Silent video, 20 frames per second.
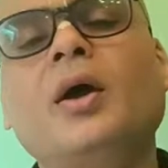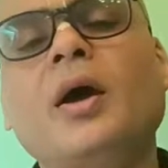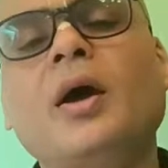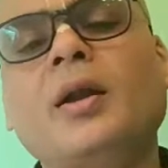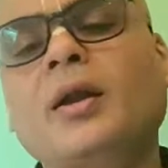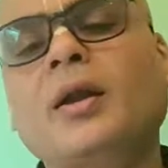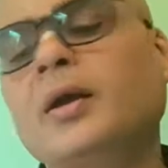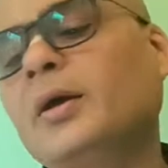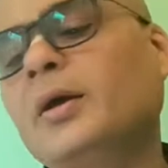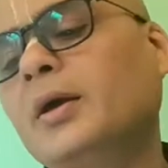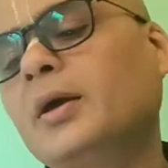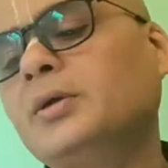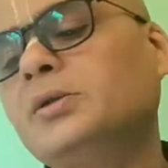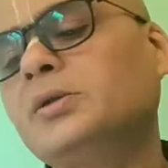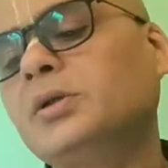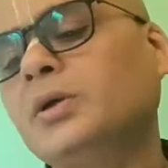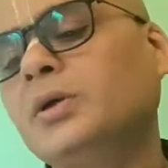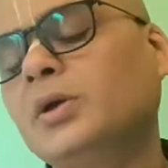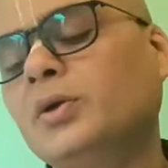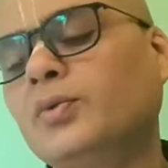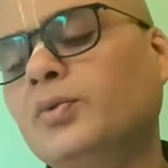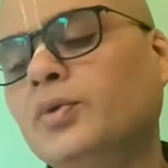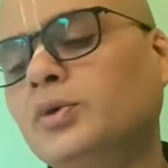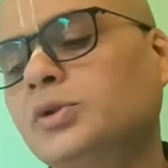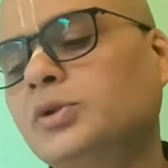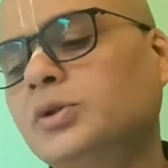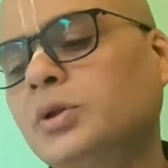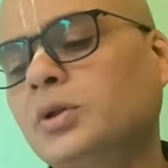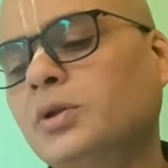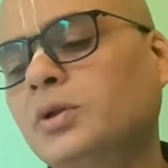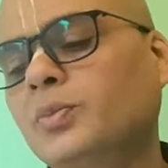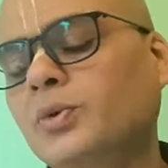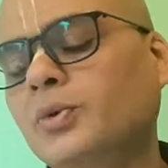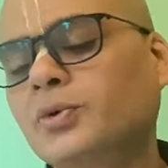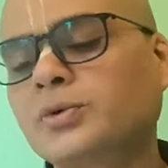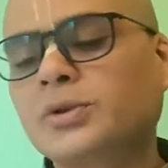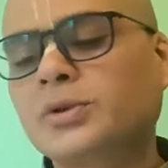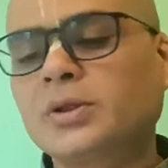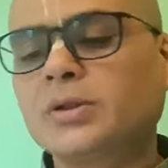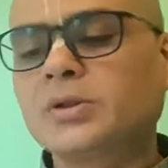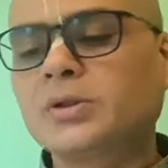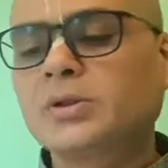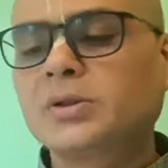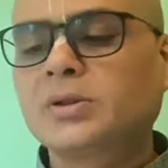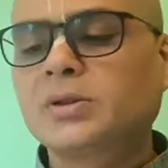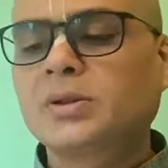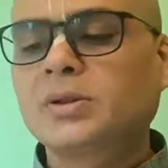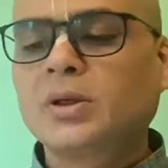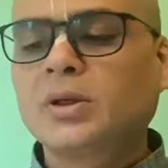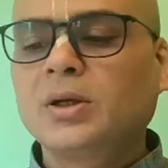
and engage in devotional process.